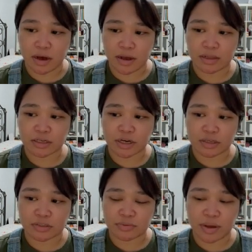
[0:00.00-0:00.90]

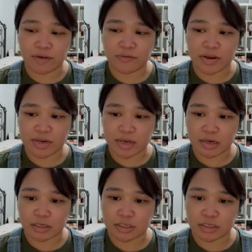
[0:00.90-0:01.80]
electrons from
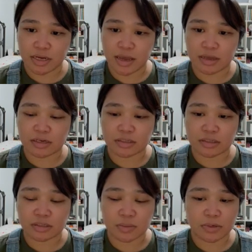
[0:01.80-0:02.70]
FADH and does a
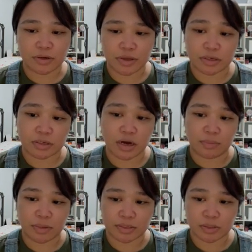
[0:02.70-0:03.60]
similar thing to
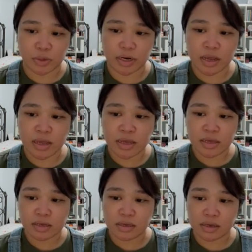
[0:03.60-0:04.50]
complex 1.
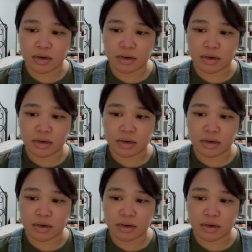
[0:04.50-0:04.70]
It